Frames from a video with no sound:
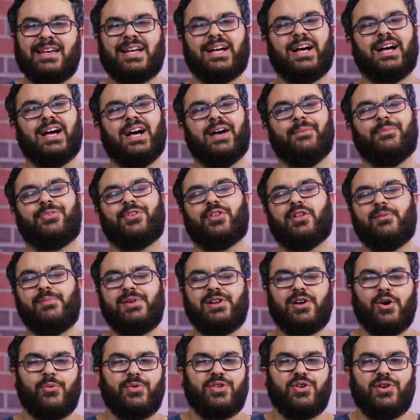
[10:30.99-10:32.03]
So let me
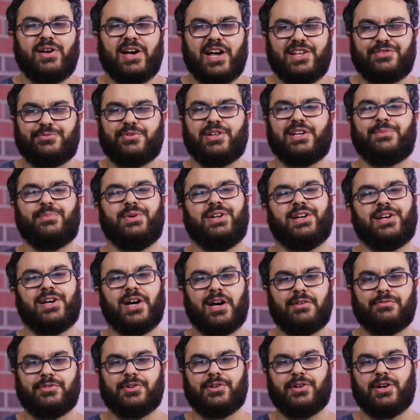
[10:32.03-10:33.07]
know what you guys would like me to
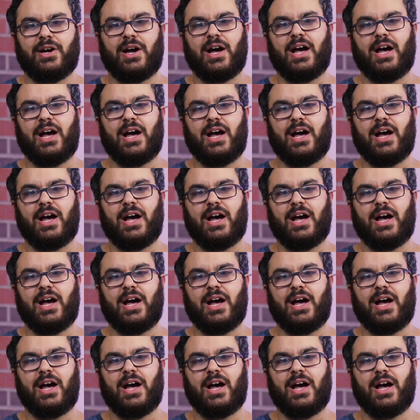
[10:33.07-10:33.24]
cover.